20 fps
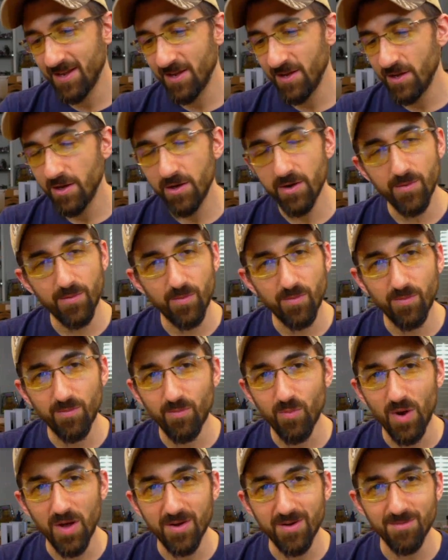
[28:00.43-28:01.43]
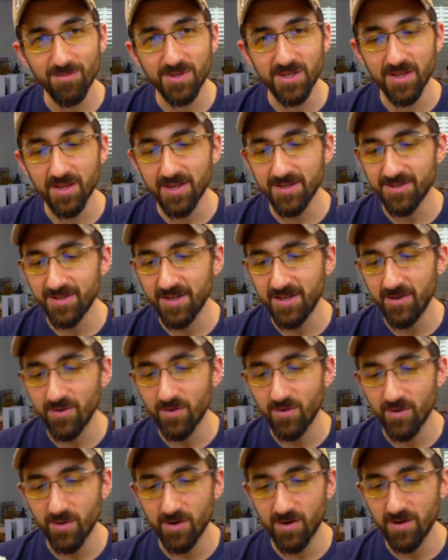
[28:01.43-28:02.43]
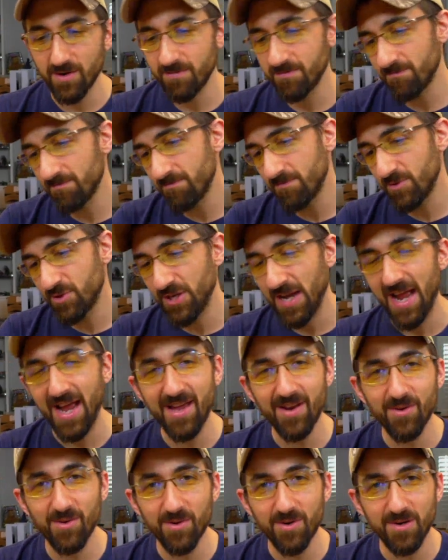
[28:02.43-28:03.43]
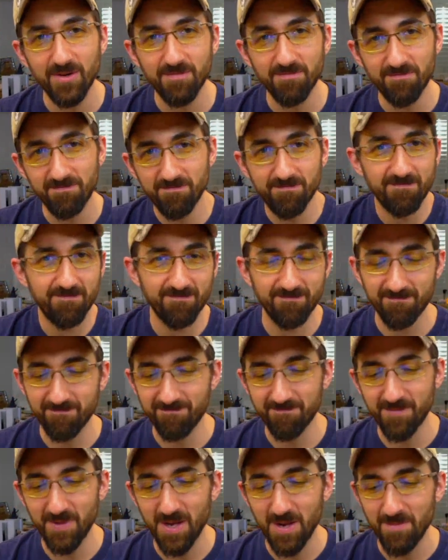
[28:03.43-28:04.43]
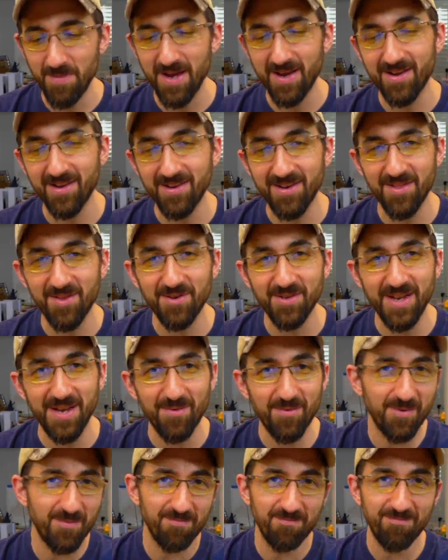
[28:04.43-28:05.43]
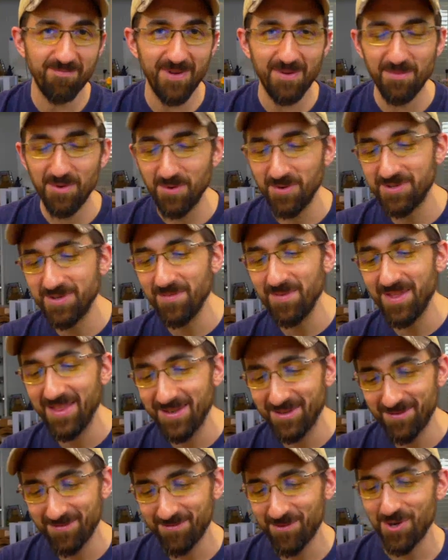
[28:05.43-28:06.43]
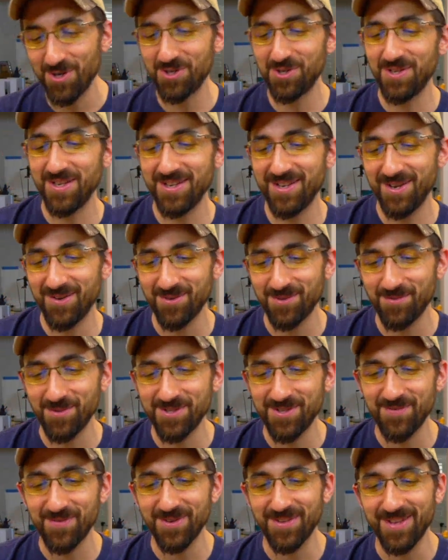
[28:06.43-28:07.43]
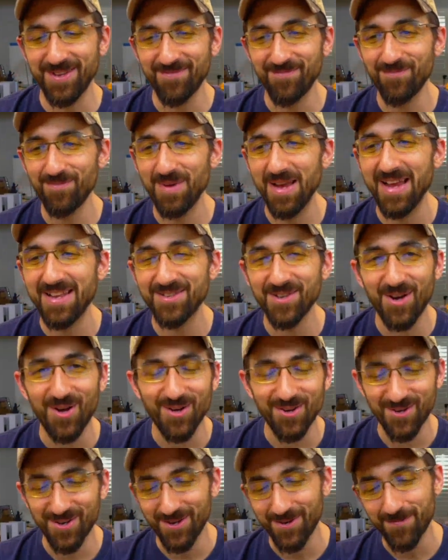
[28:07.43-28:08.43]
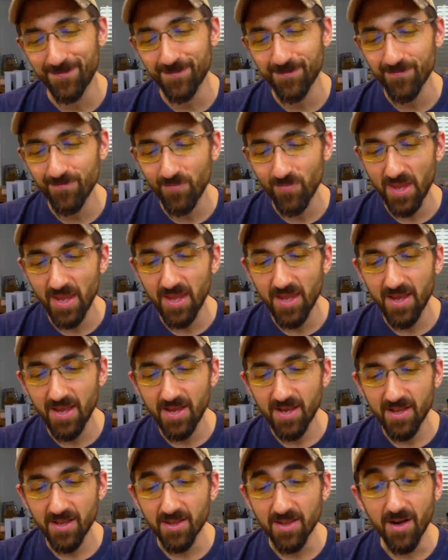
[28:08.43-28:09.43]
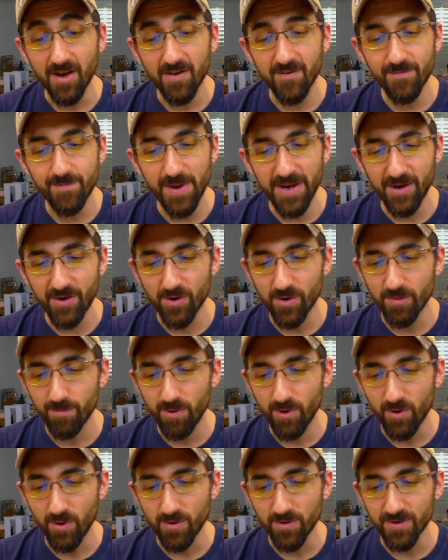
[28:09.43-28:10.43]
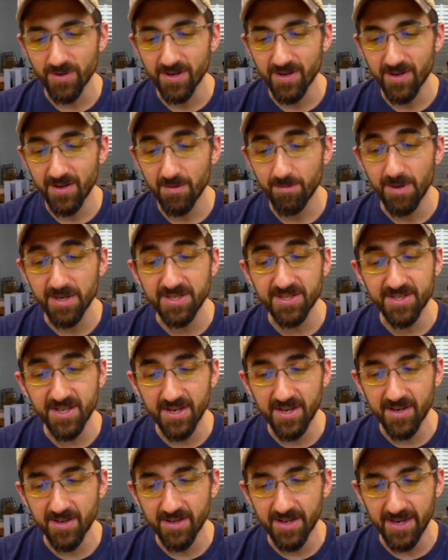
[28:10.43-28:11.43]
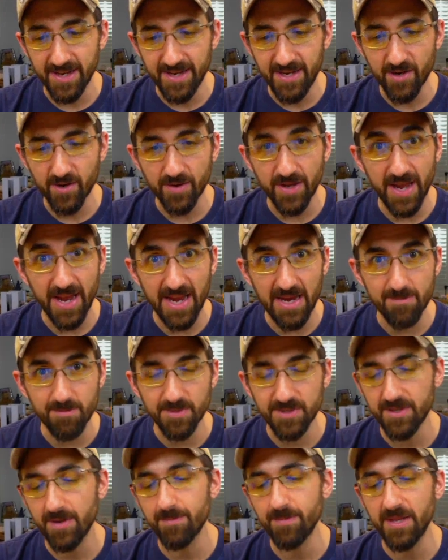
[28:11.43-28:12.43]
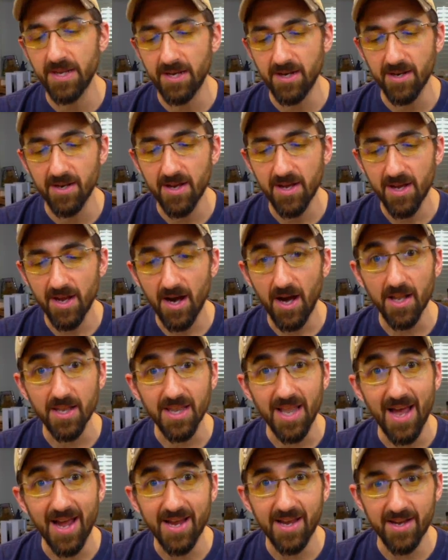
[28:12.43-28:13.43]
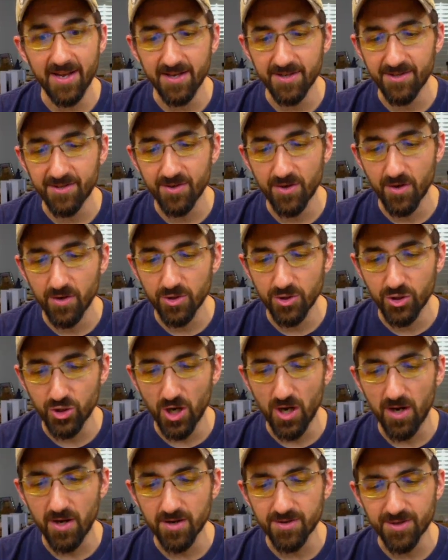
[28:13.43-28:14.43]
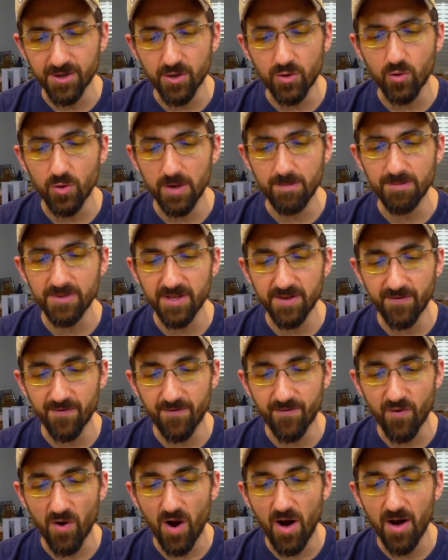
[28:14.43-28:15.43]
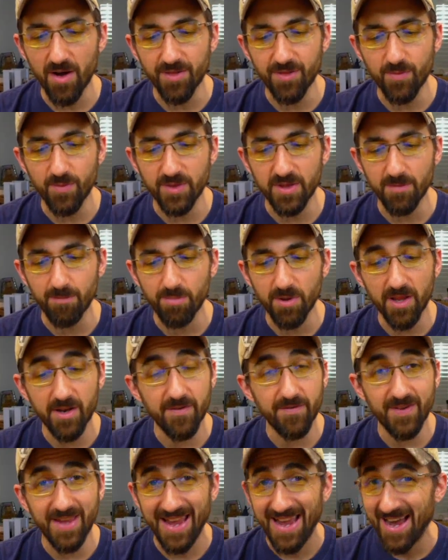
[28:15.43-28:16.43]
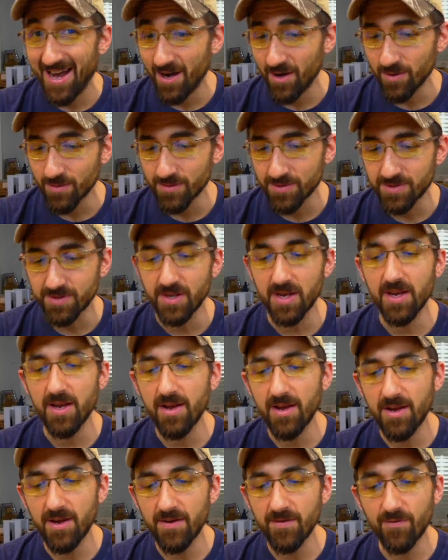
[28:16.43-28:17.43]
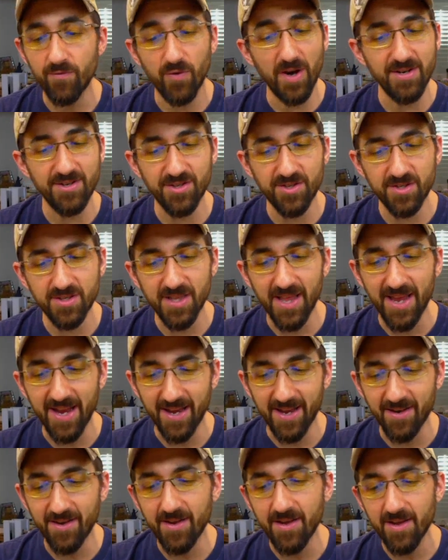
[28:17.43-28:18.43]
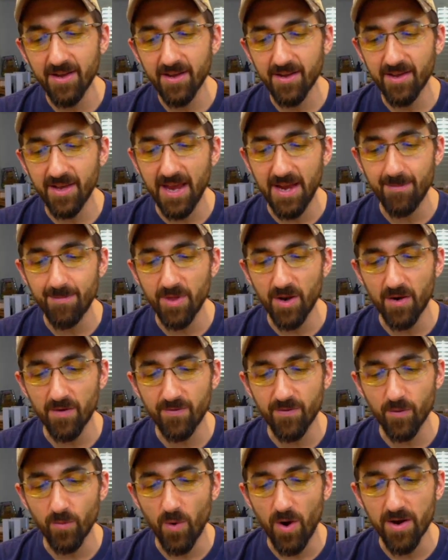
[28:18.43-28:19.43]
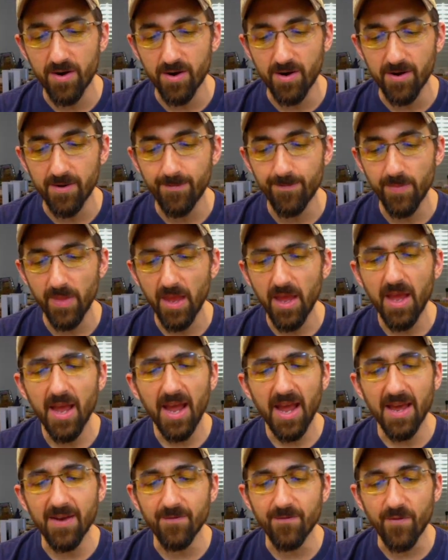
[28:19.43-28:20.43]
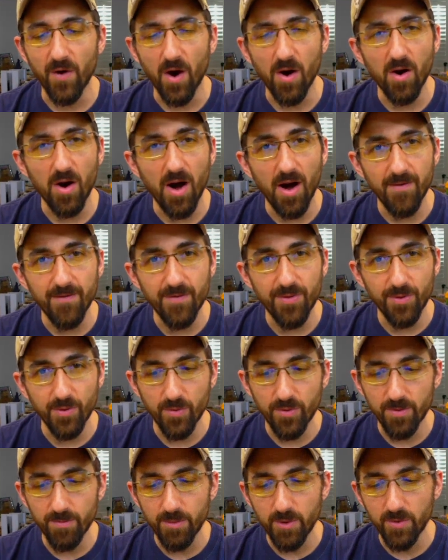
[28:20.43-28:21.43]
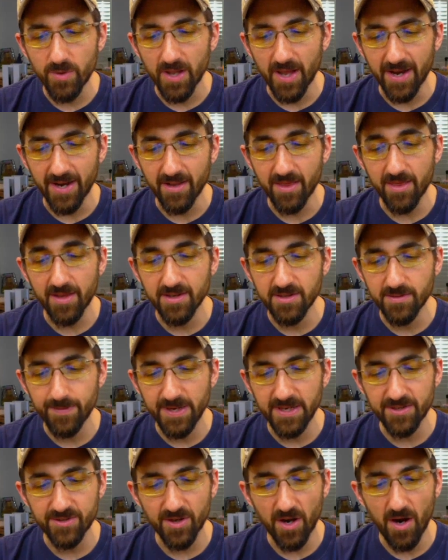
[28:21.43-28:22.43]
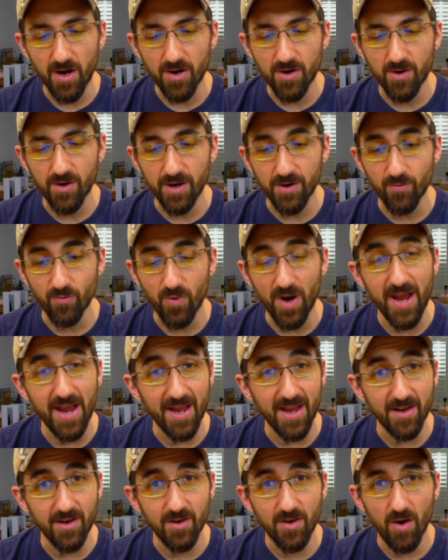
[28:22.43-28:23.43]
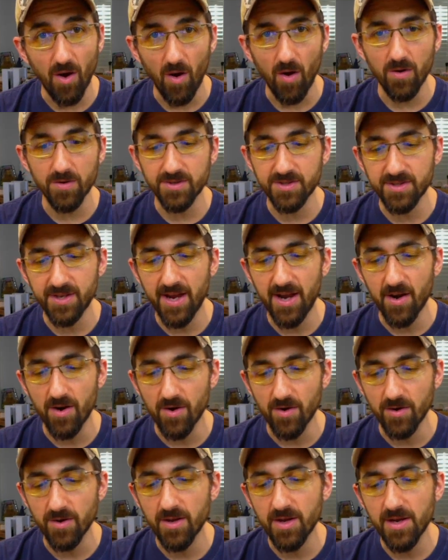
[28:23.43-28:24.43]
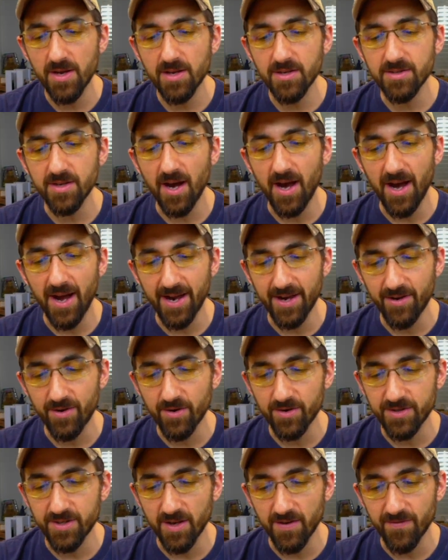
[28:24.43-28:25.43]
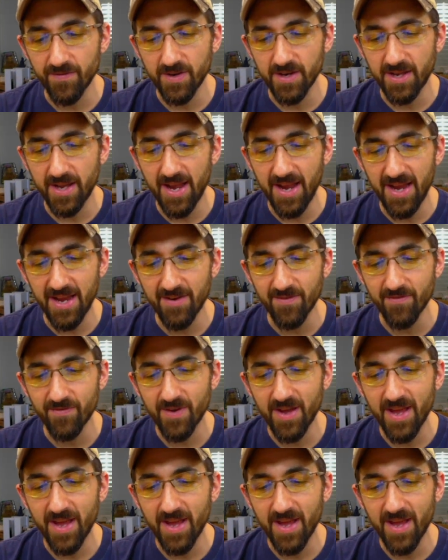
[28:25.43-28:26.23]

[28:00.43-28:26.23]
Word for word: You're welcome to listen or chat or come back another day when I'm doing something that's more interesting to you specifically. It's all good. Love made her bold, but suddenly here came something a lioness, her jaws a crimson froth with the blood of cows, fresh slain, came there for water. And far off through the moonlight, Thisbe saw her and ran, all scared, to hide herself in a cave,